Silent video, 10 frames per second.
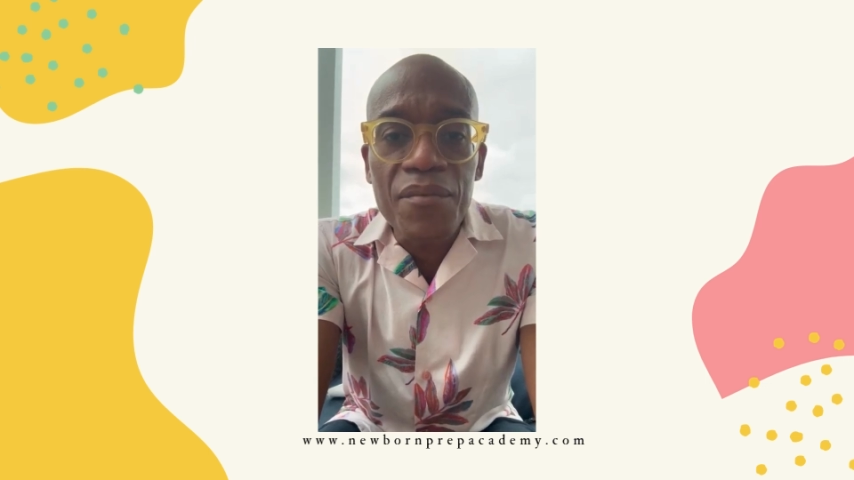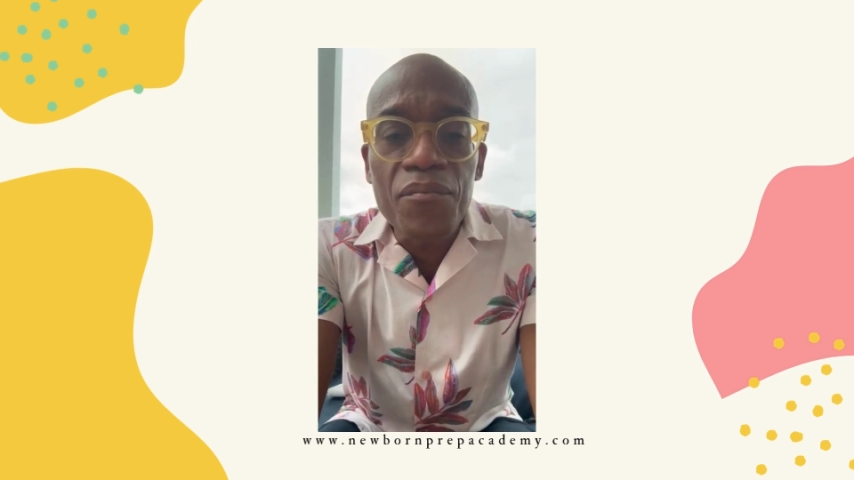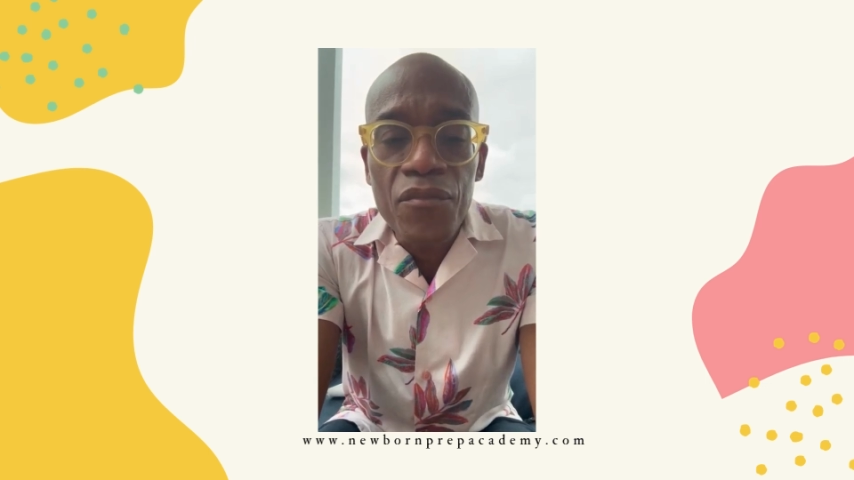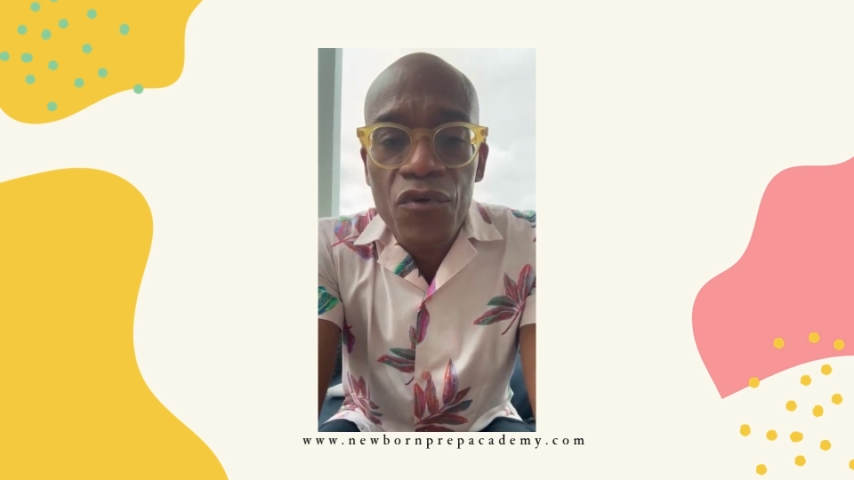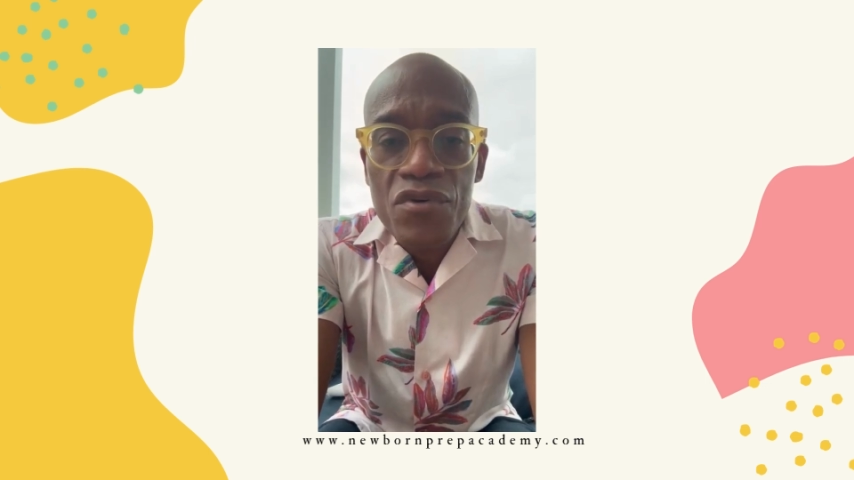
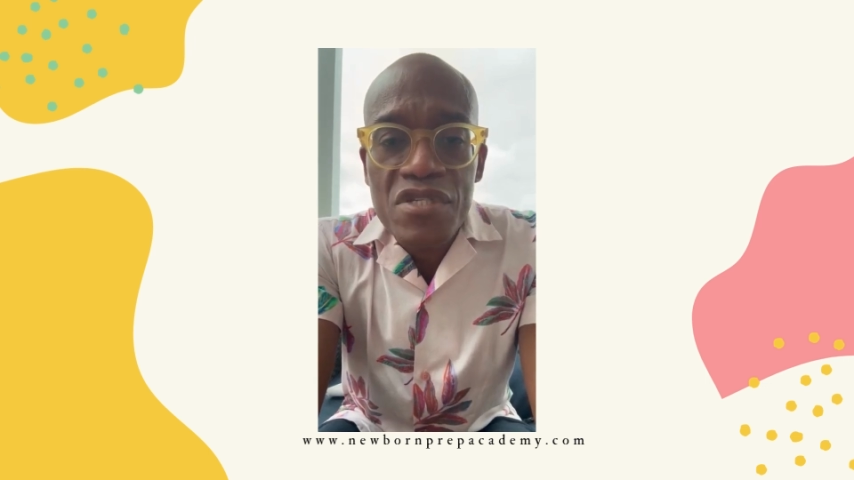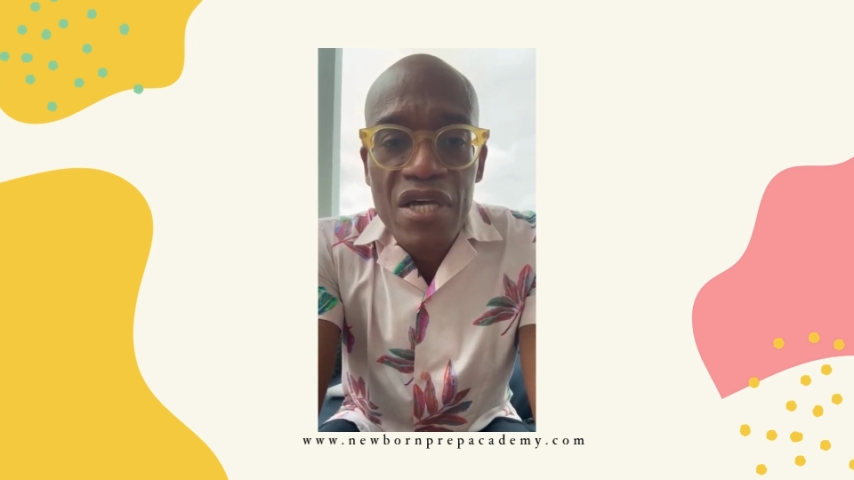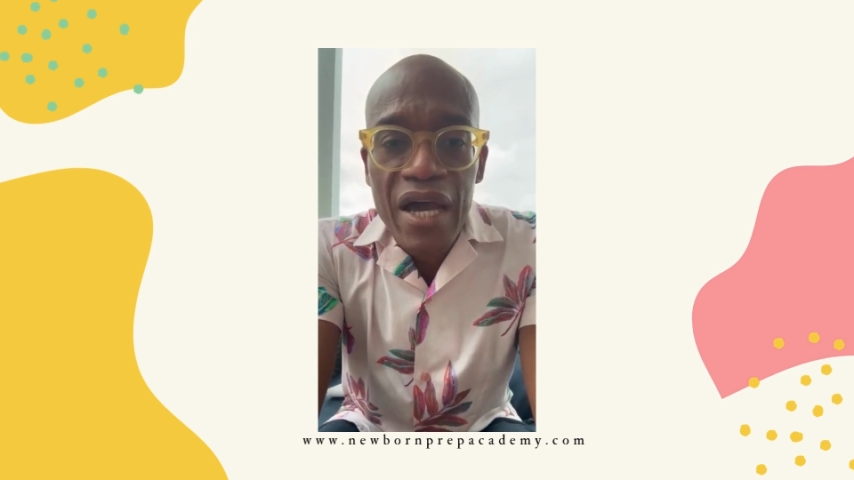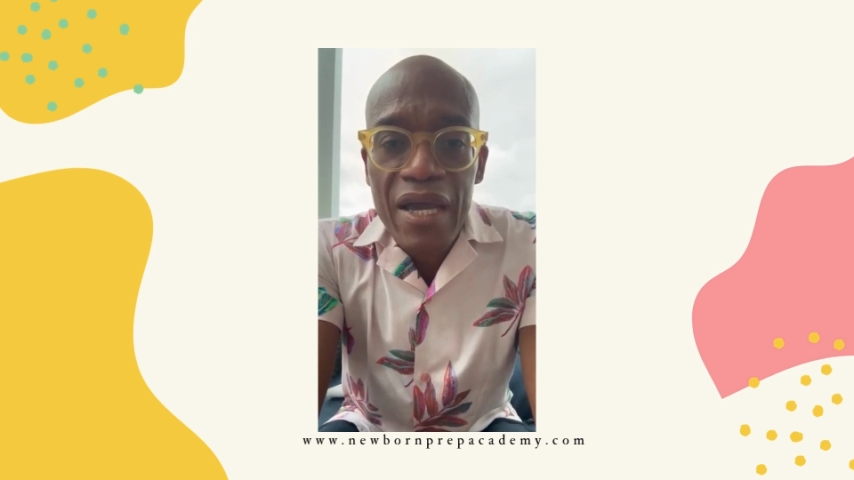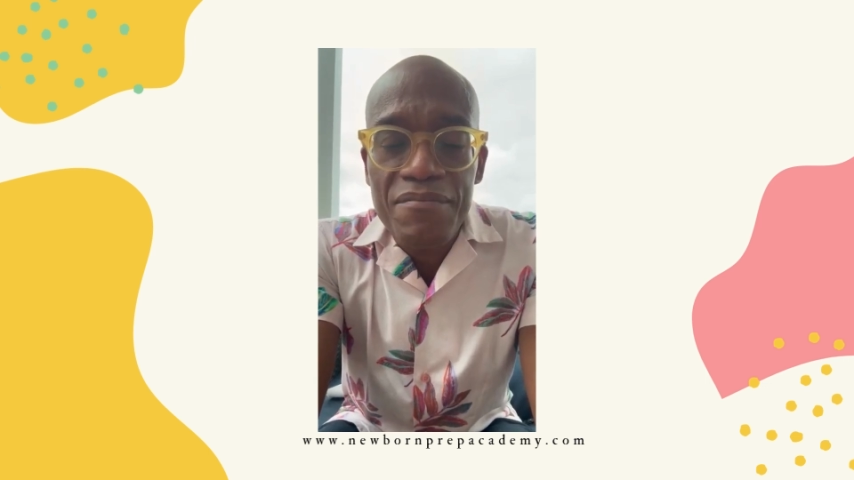most
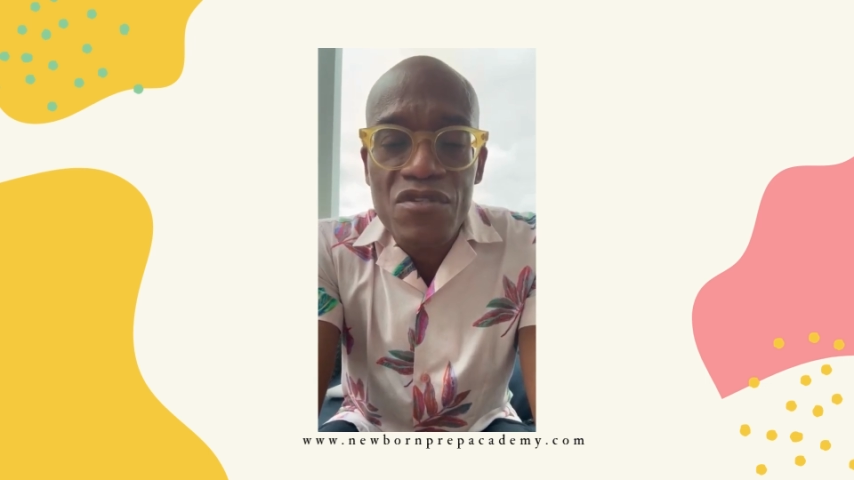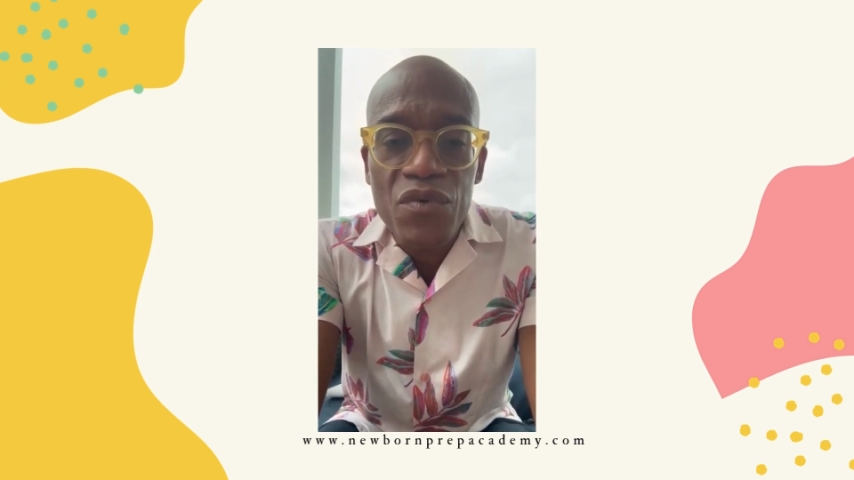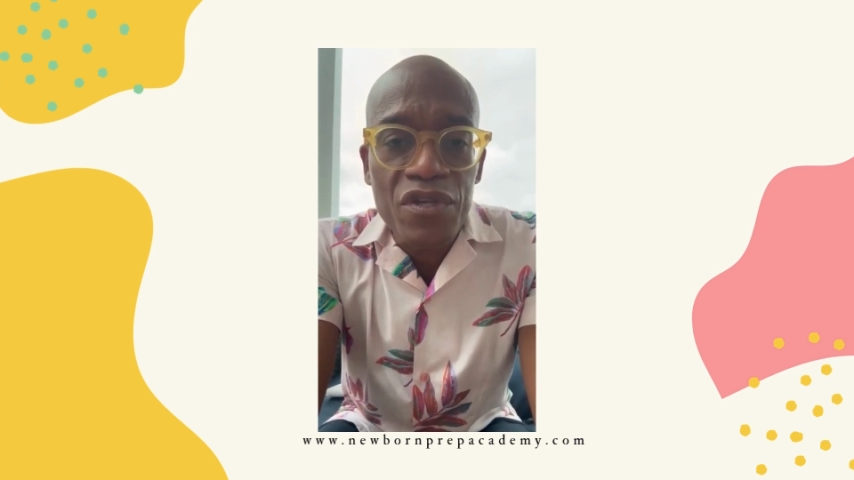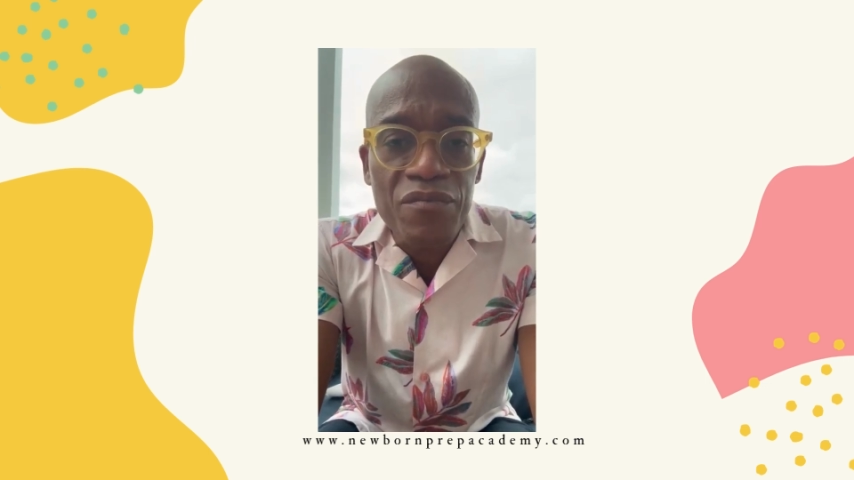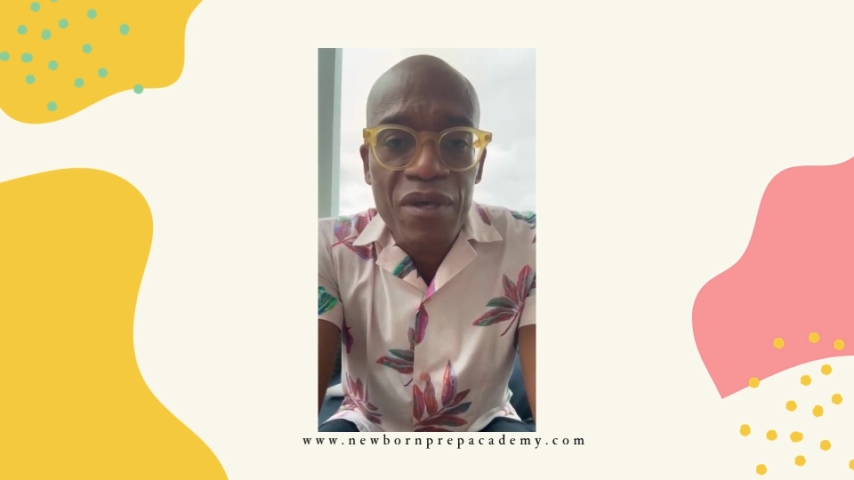times when your